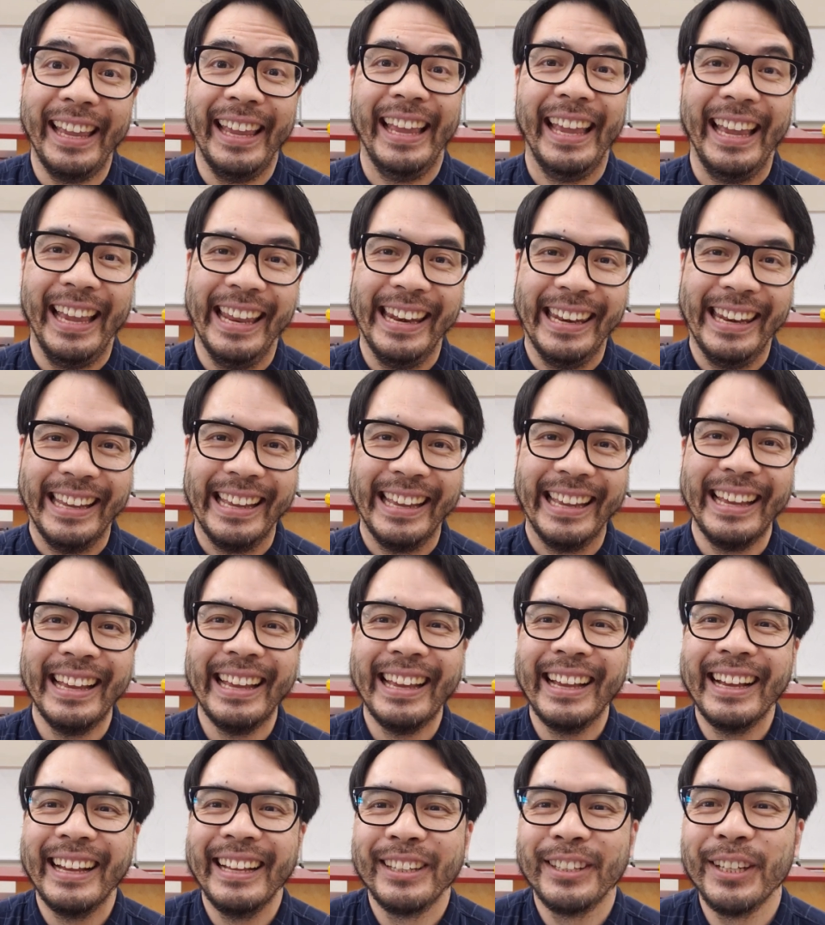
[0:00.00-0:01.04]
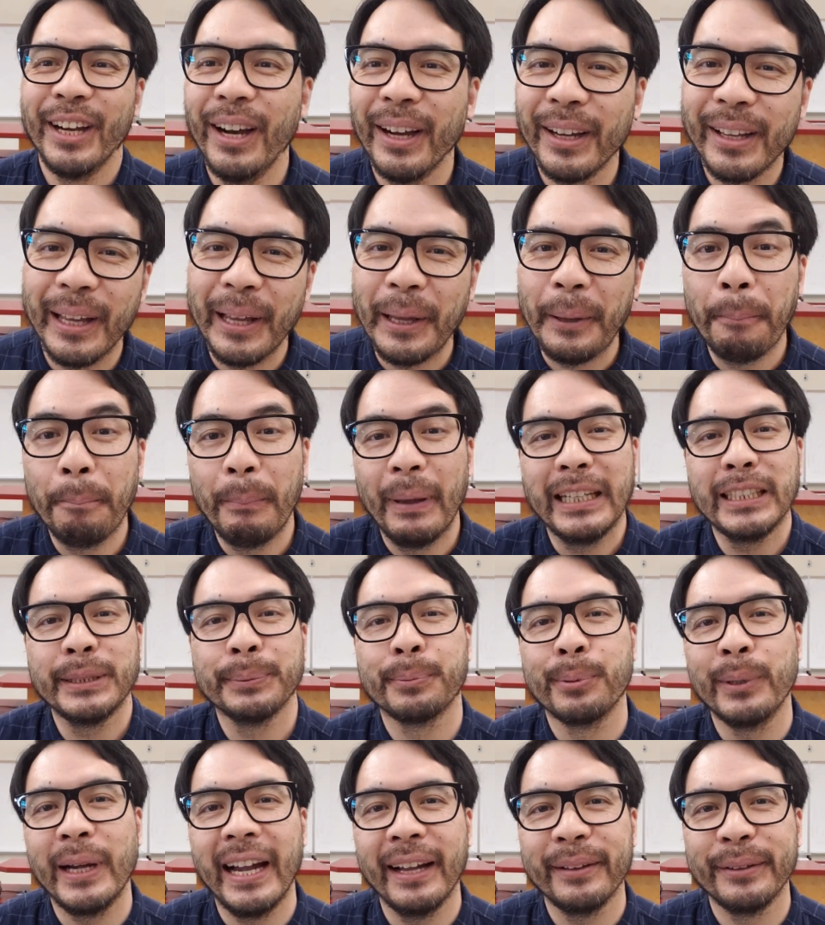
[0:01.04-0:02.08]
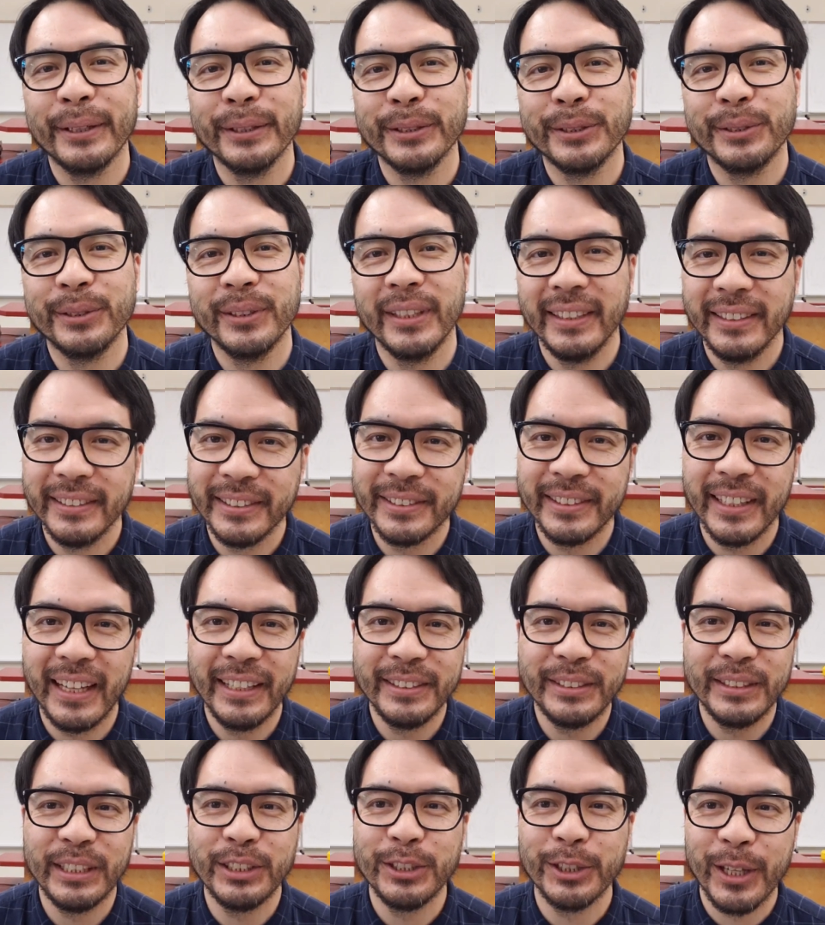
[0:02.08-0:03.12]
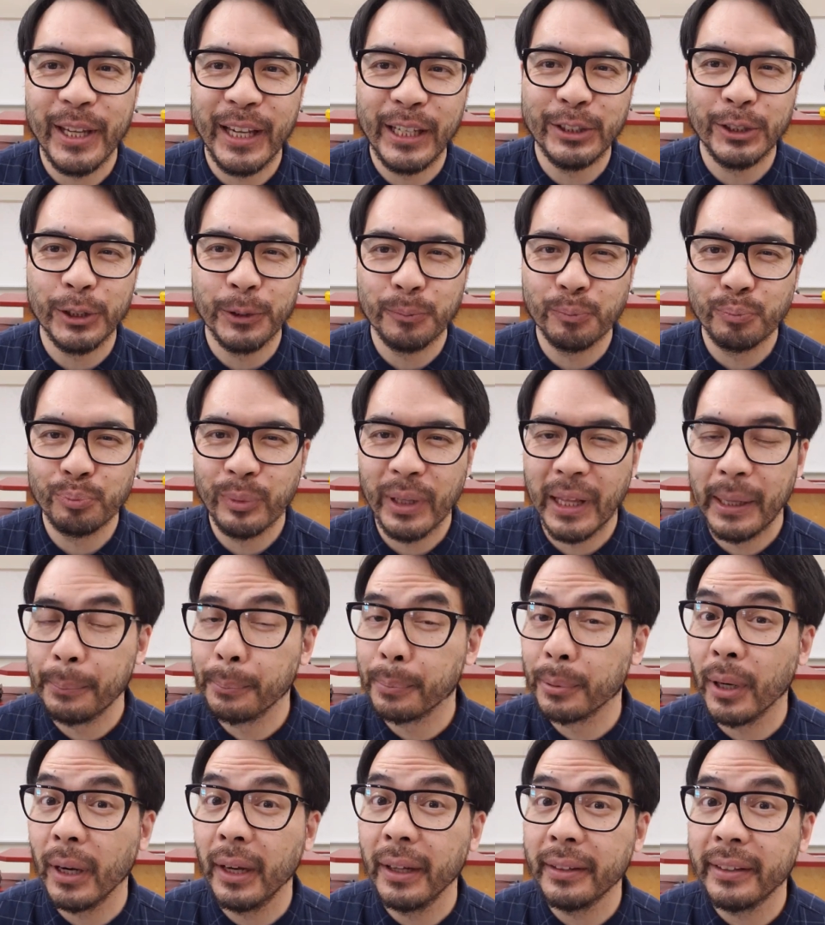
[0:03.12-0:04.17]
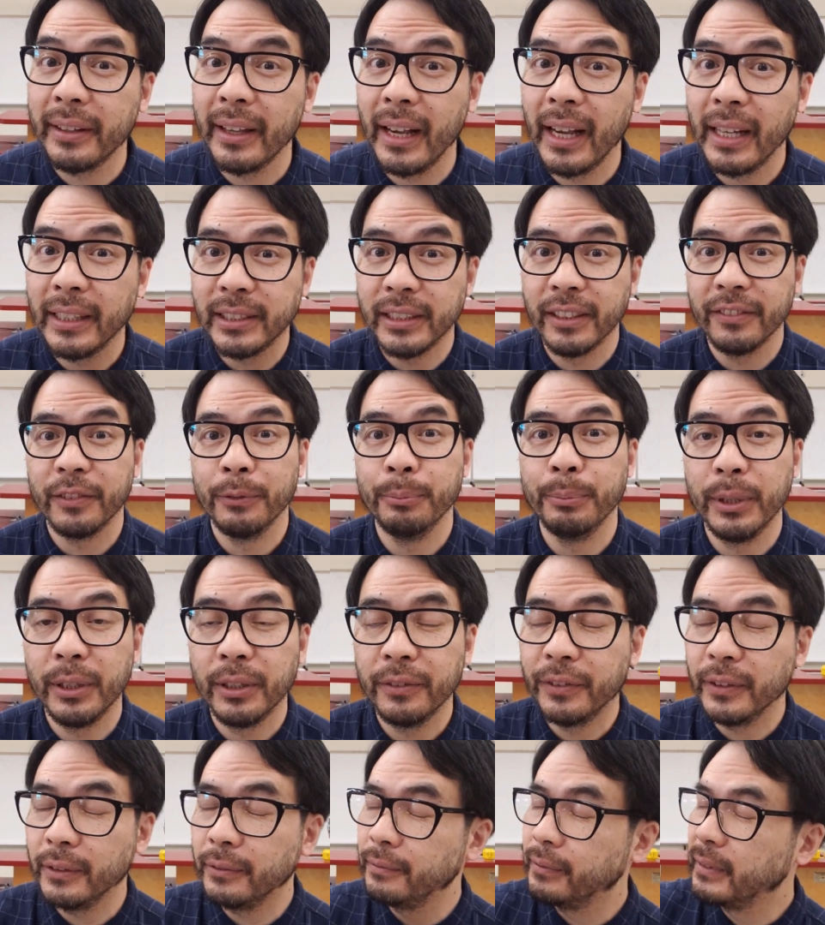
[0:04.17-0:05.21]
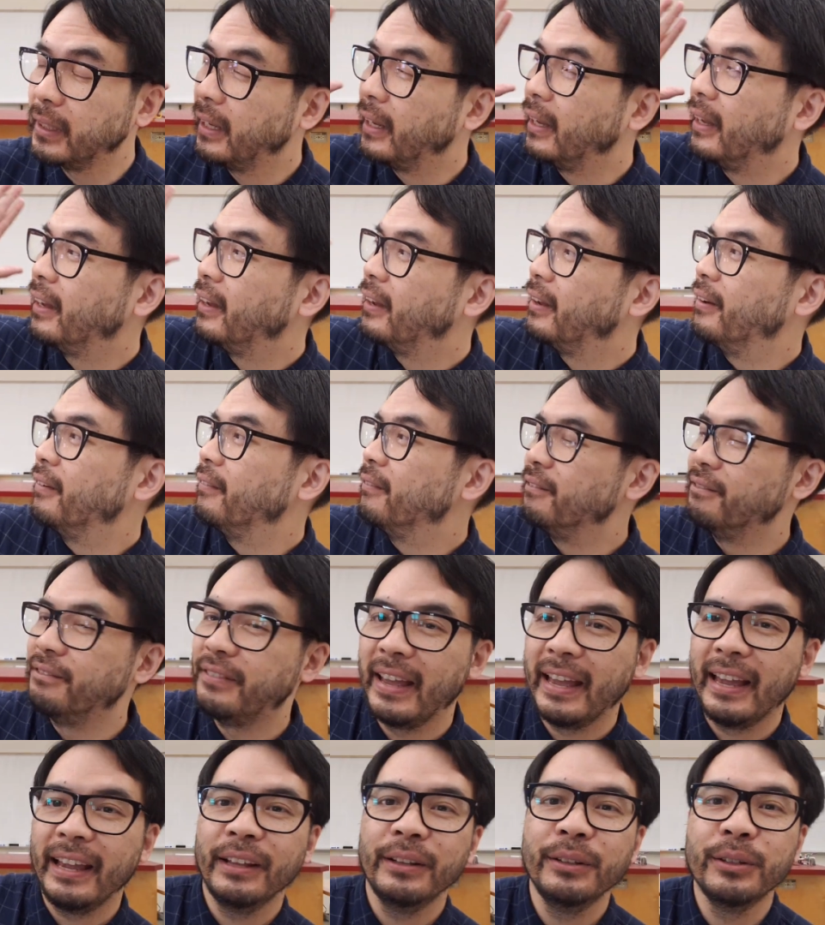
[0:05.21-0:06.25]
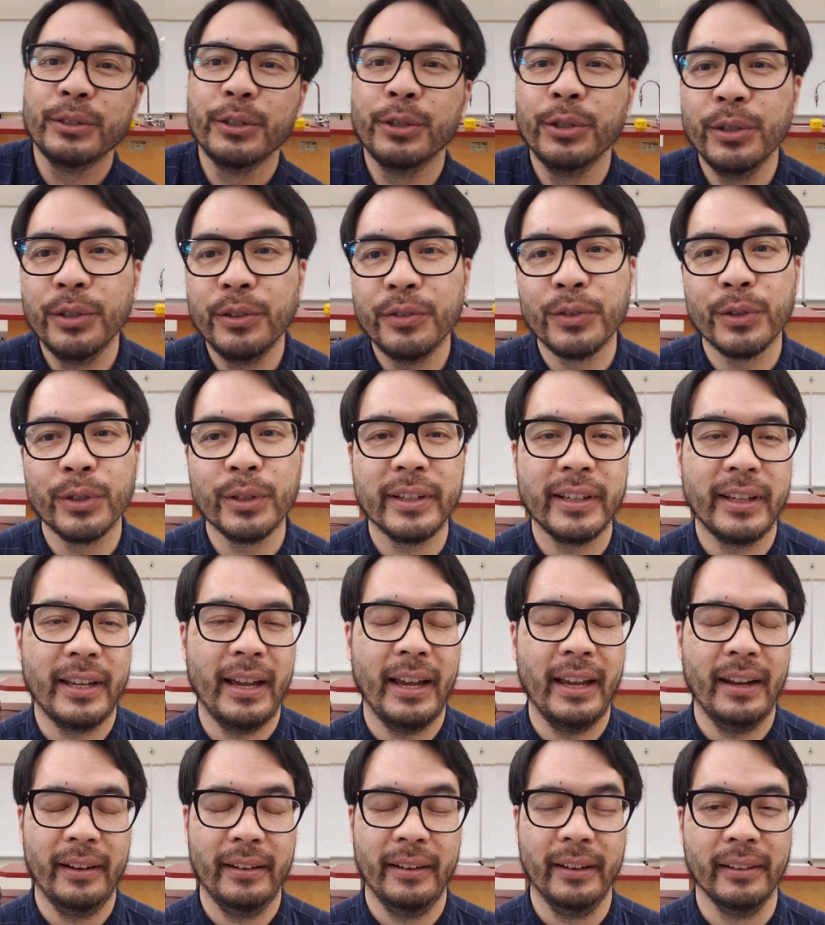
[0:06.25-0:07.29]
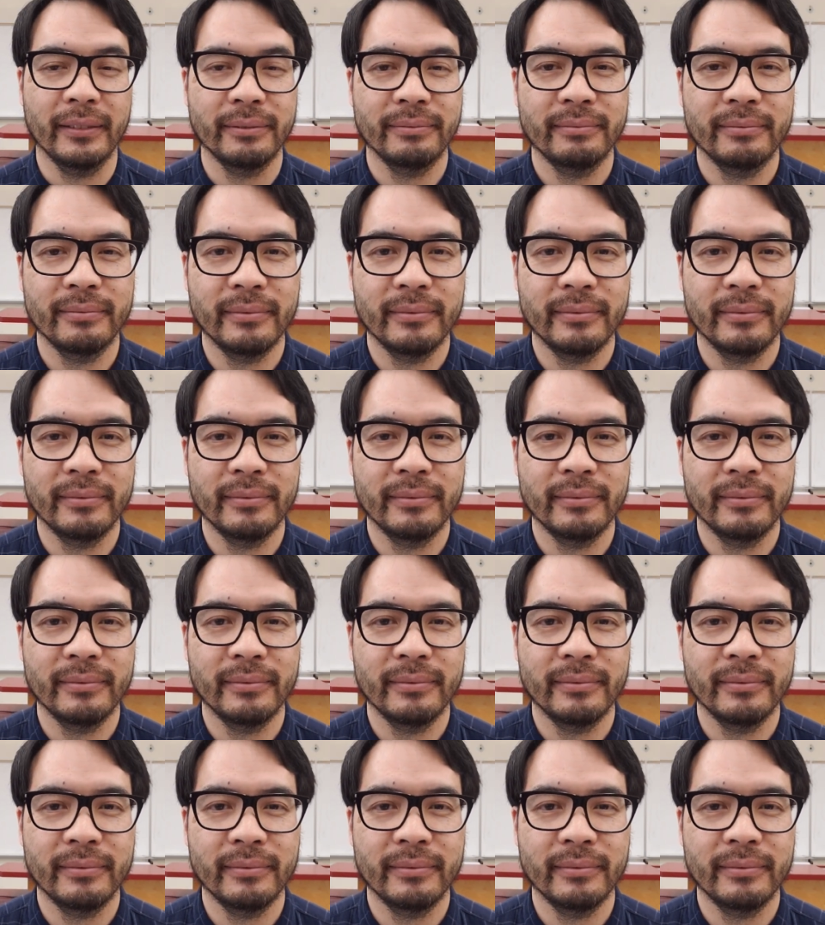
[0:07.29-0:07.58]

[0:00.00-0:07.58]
head, talking best practice in science education and broadcasting from beautiful Vancouver, Canada.